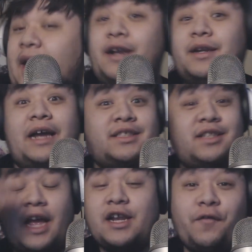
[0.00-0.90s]
I I,
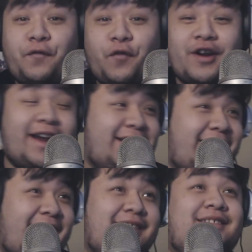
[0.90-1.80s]
I love Fortnite,
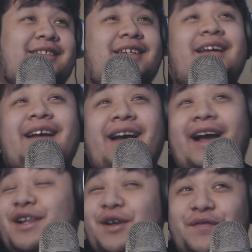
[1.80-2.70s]
guys.
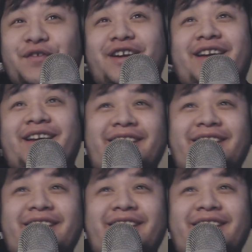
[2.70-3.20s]
I love Fortnite.